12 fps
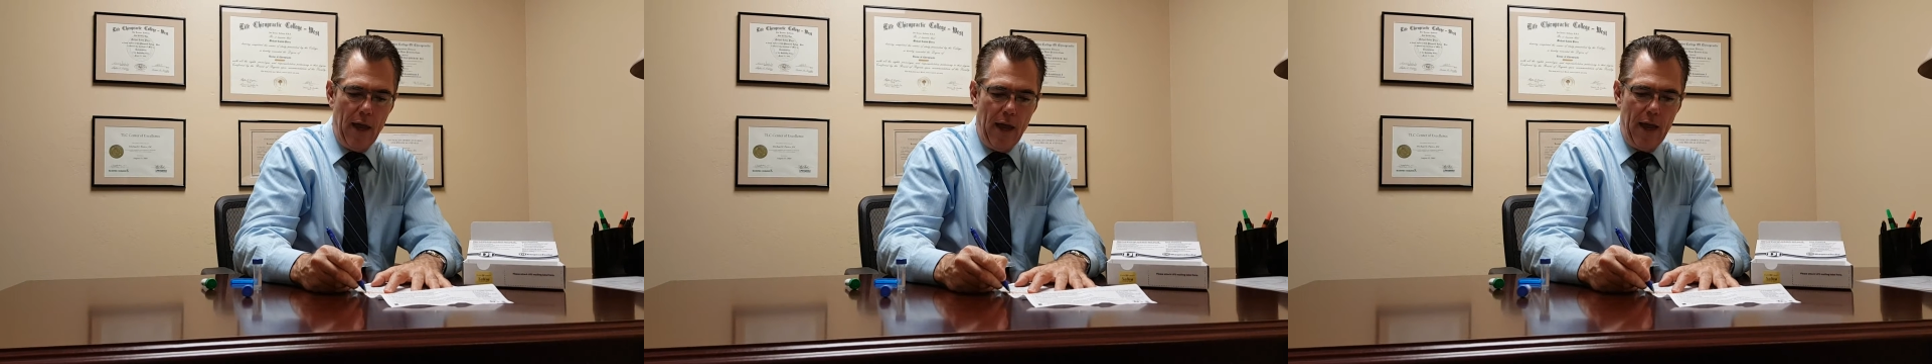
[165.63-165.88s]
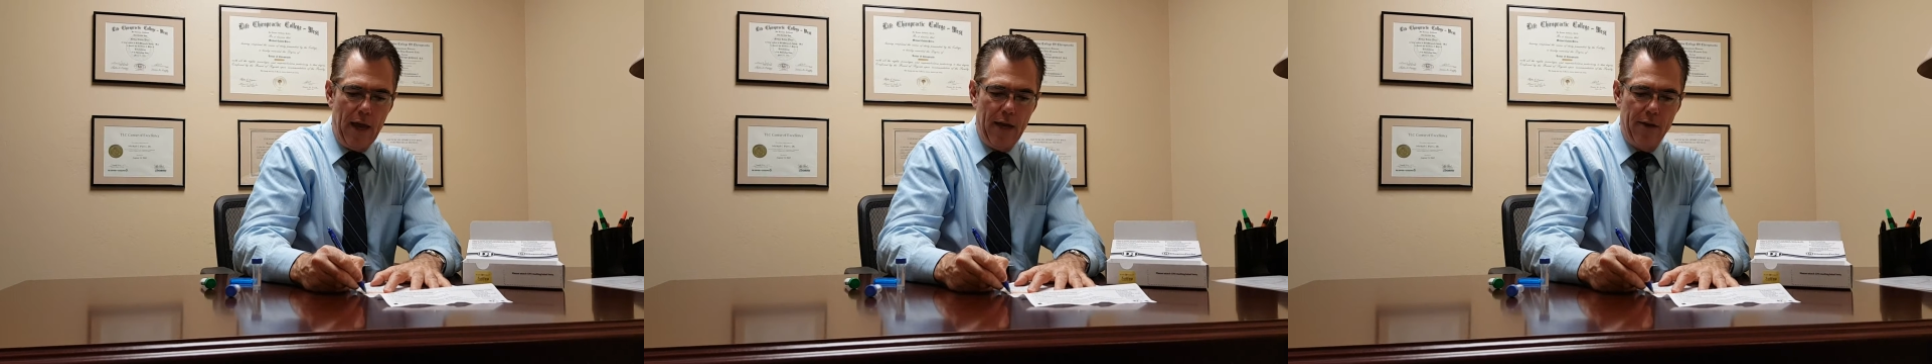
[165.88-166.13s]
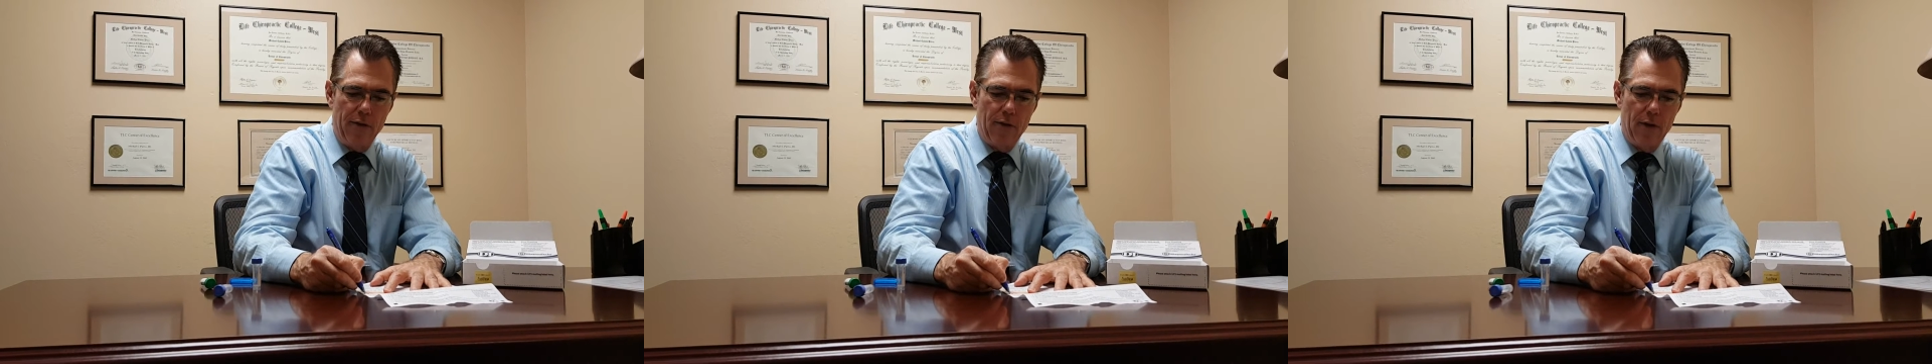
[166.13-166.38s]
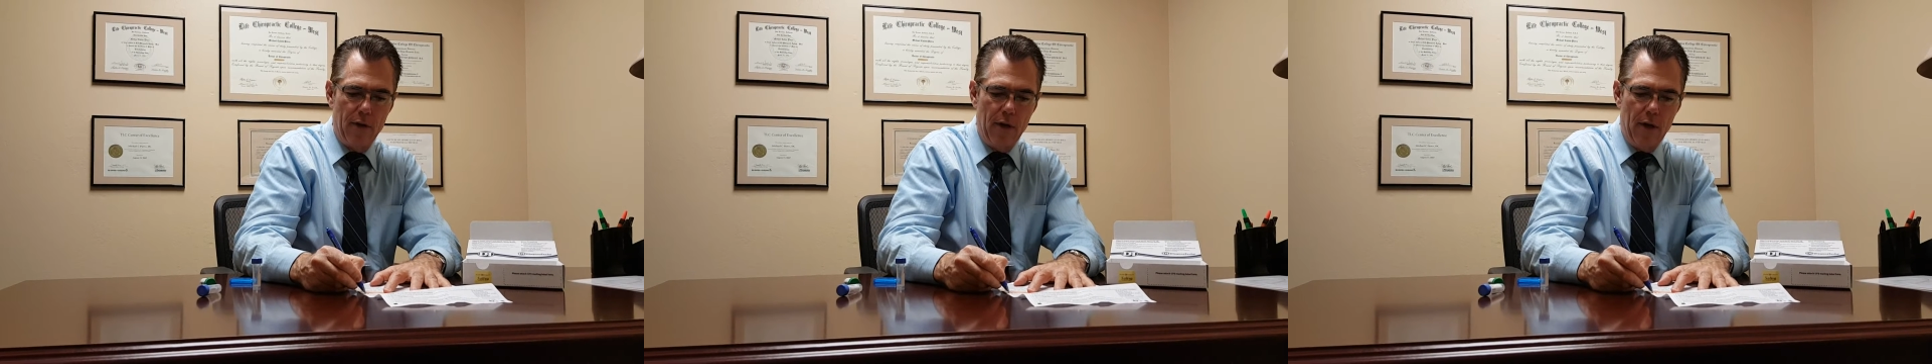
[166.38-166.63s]
and
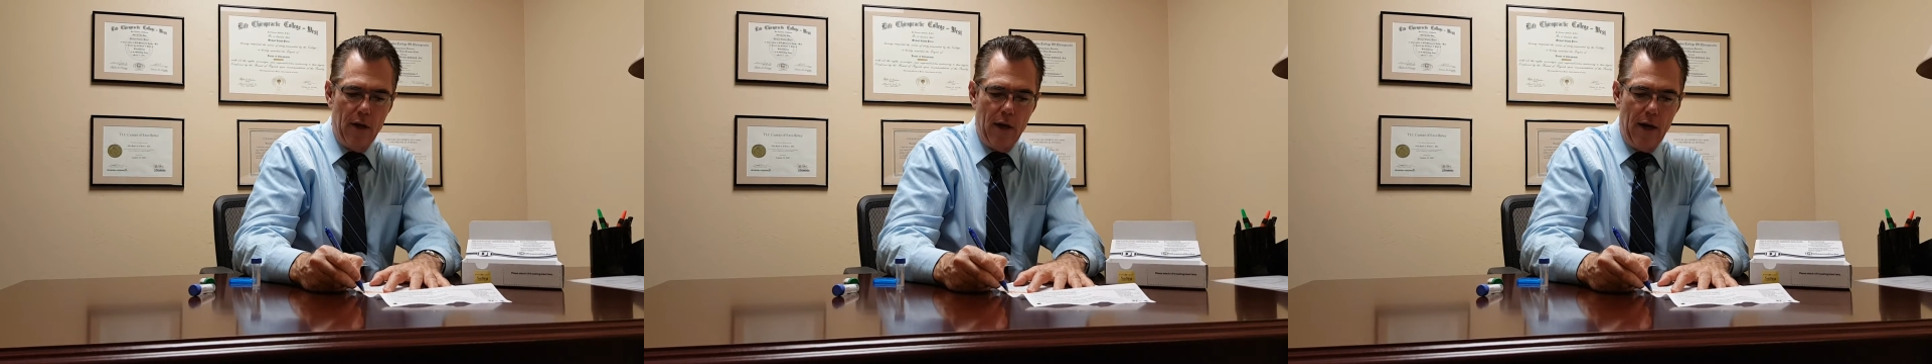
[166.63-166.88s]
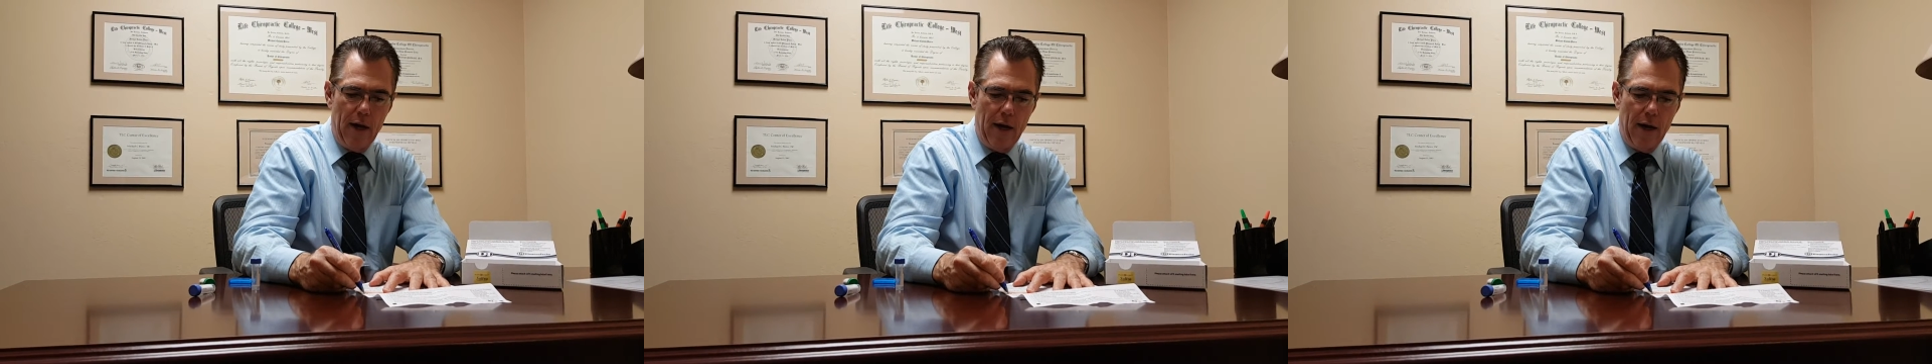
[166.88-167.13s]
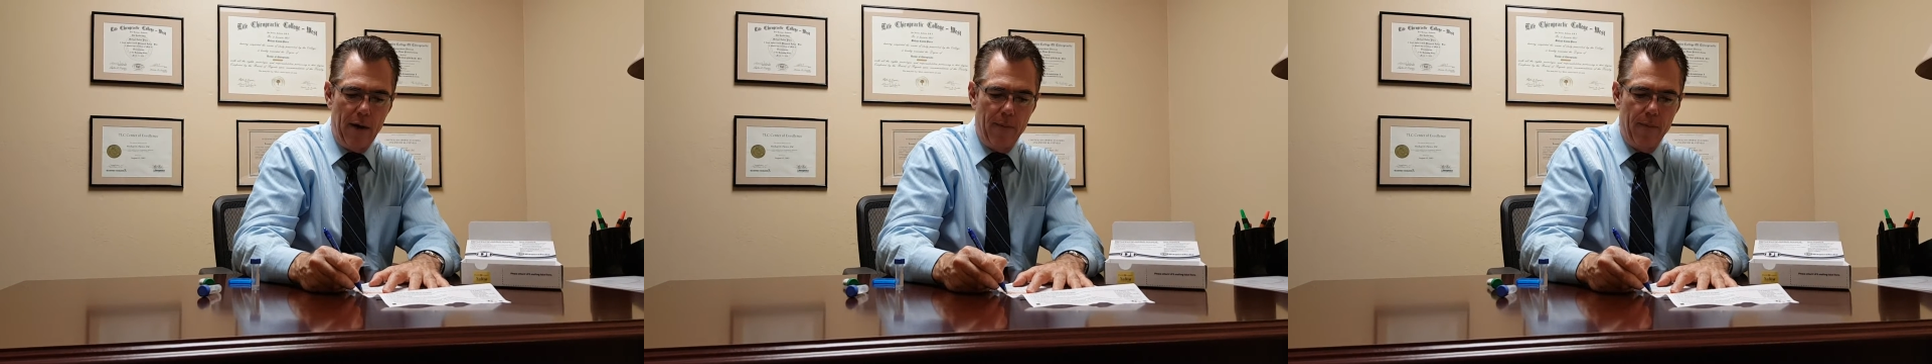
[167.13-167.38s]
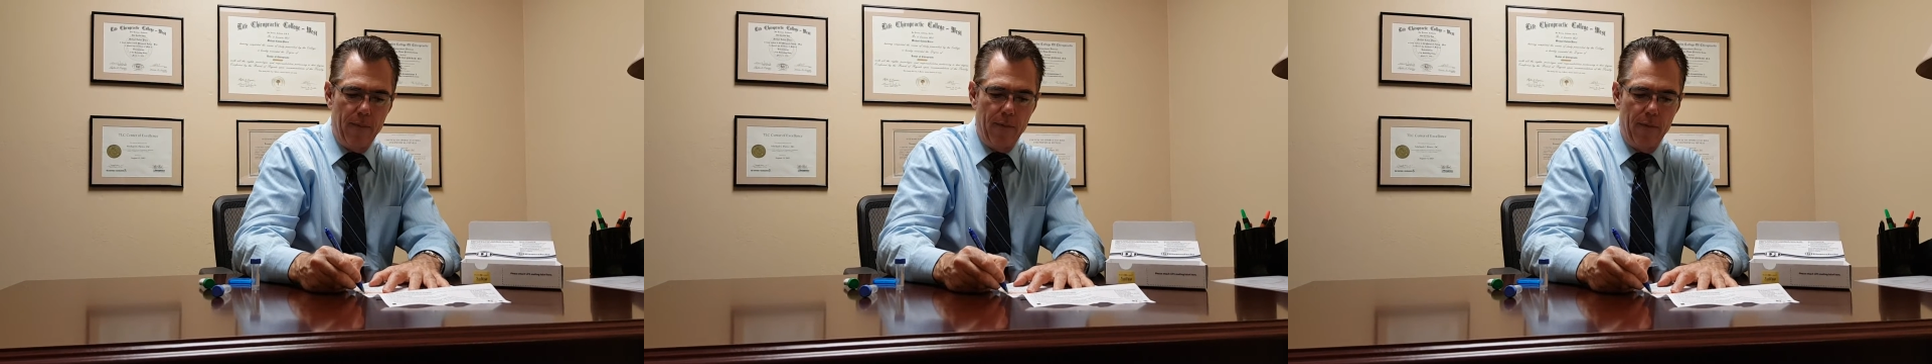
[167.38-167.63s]

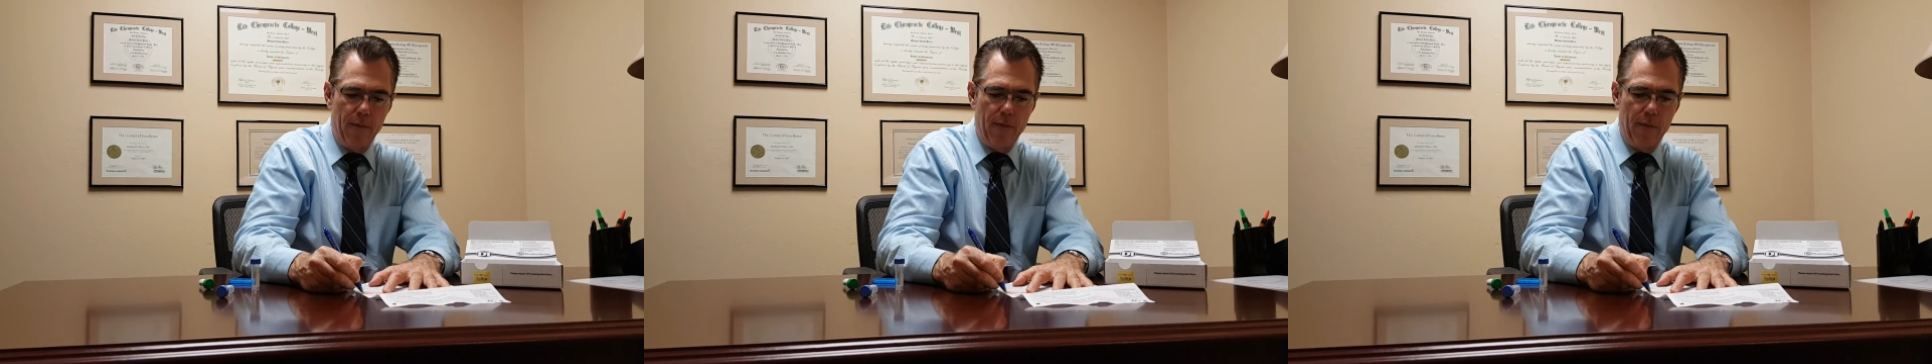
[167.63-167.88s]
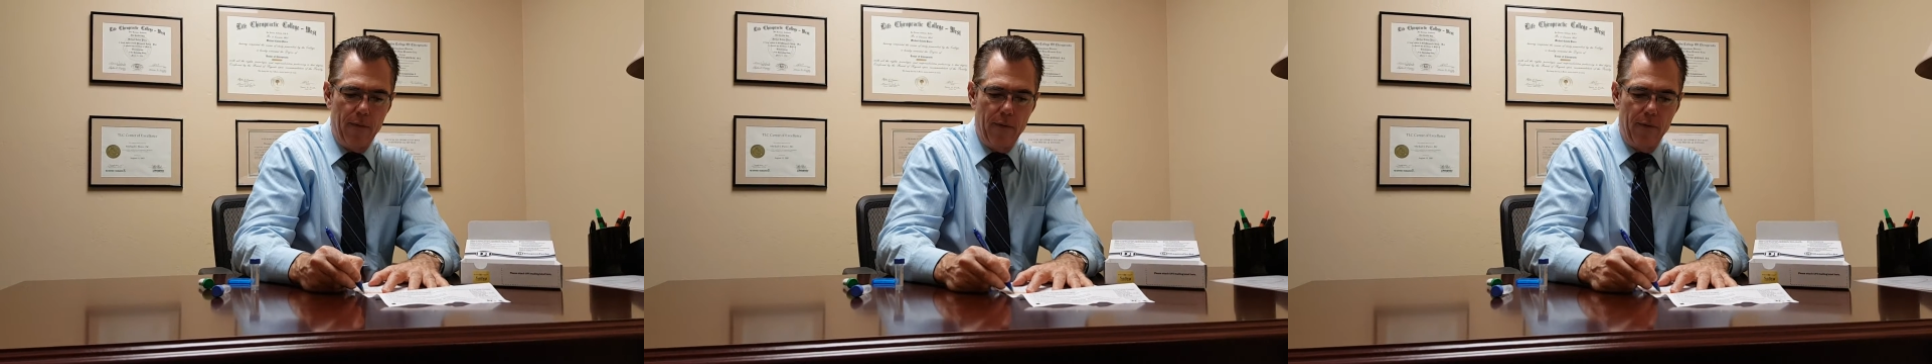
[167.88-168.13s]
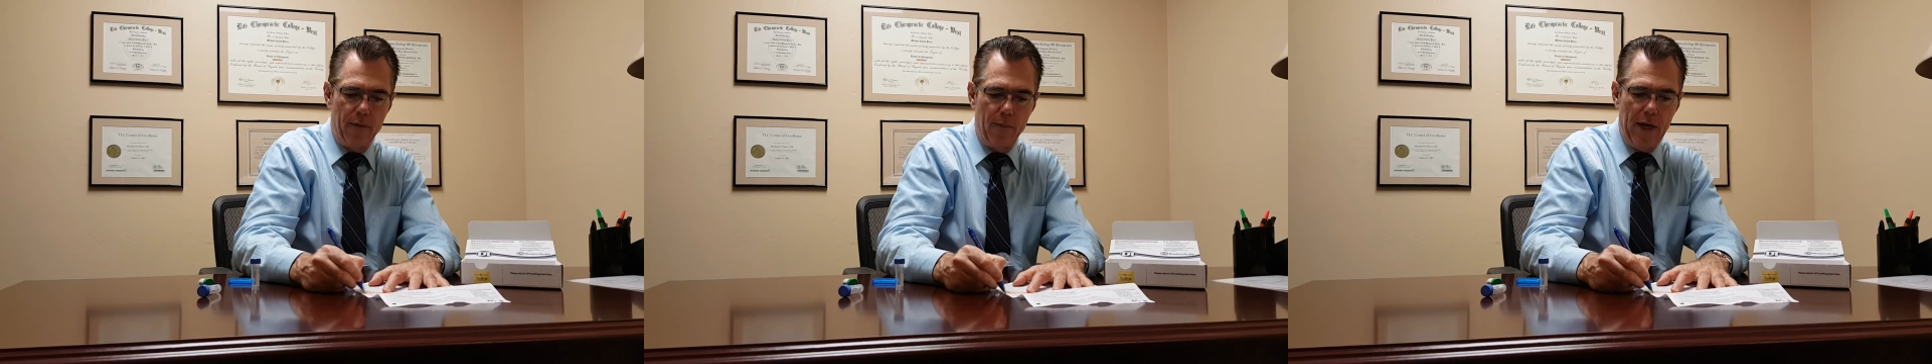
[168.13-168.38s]
from